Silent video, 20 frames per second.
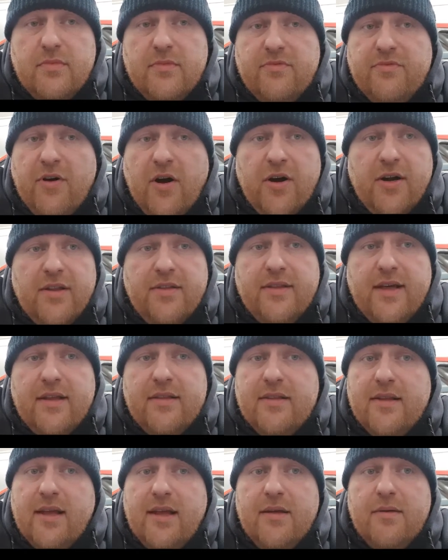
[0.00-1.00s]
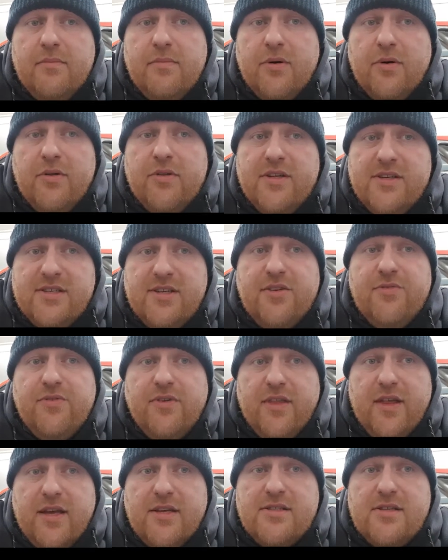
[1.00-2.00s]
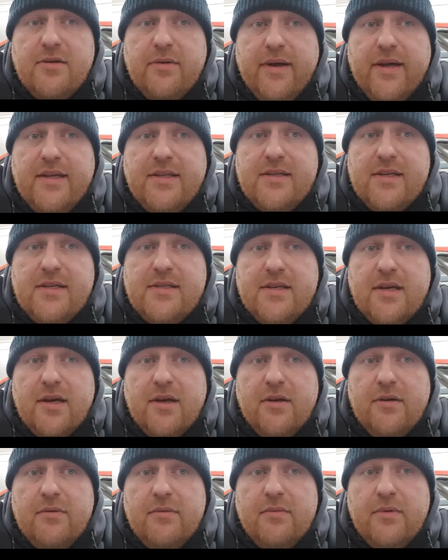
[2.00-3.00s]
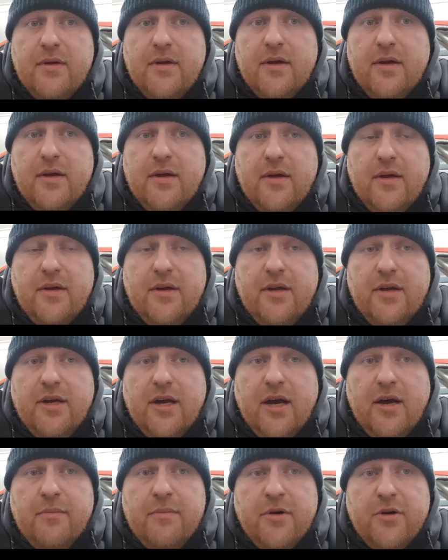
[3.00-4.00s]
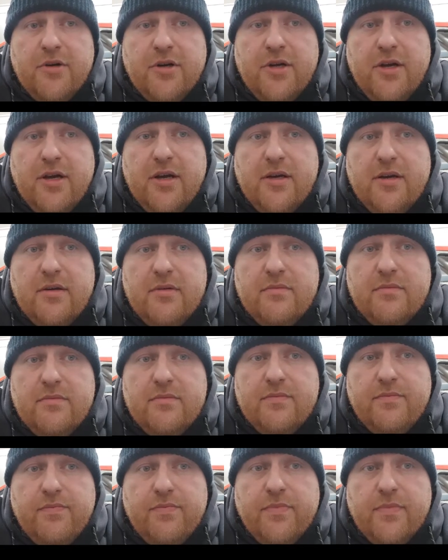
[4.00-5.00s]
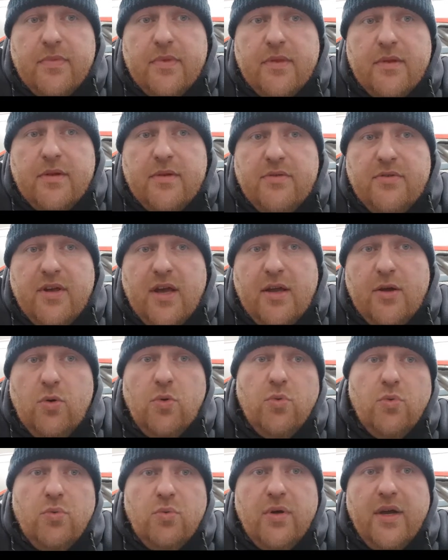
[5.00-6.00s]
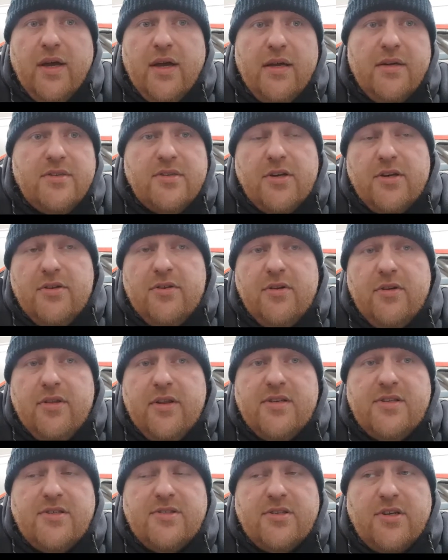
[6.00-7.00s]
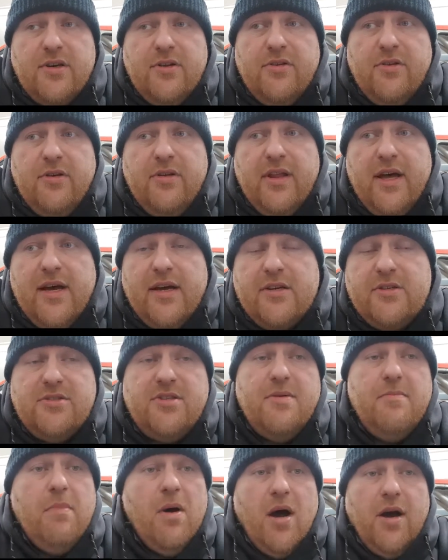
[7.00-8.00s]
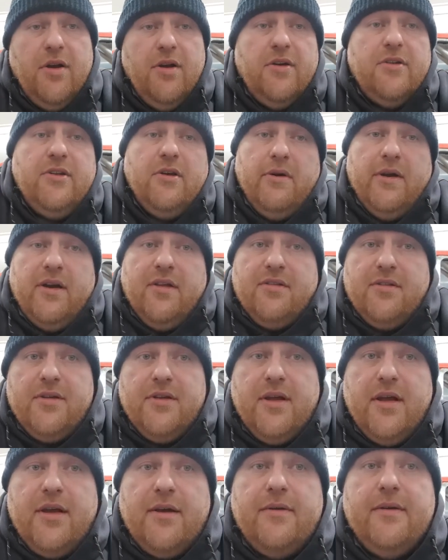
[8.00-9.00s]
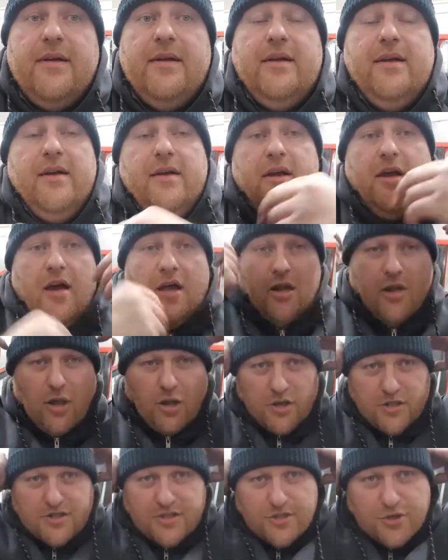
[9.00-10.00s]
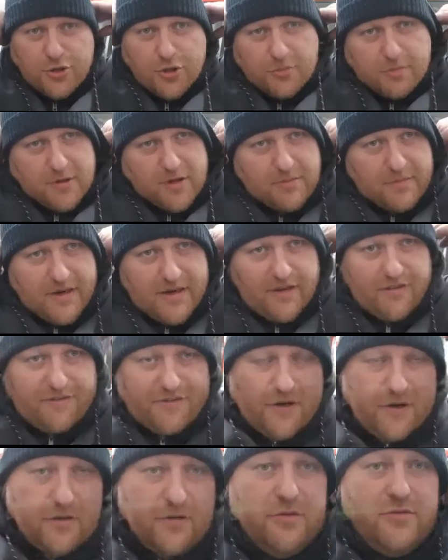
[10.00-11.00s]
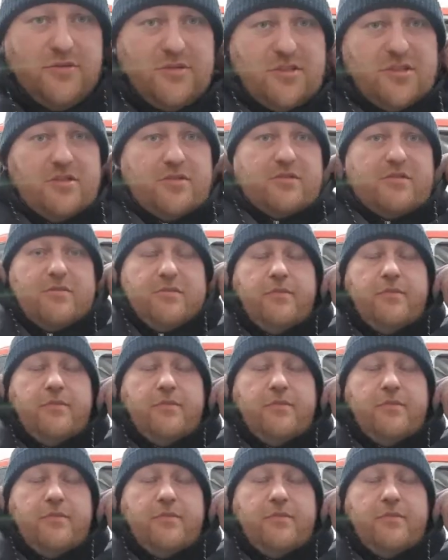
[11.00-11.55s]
fine and dandy, but this is for the S280, so, you know, I'm not going to say, oh, yeah, it's going to do this, it's going to do that, because it might not do anything yet. A lot of tubular manifolds,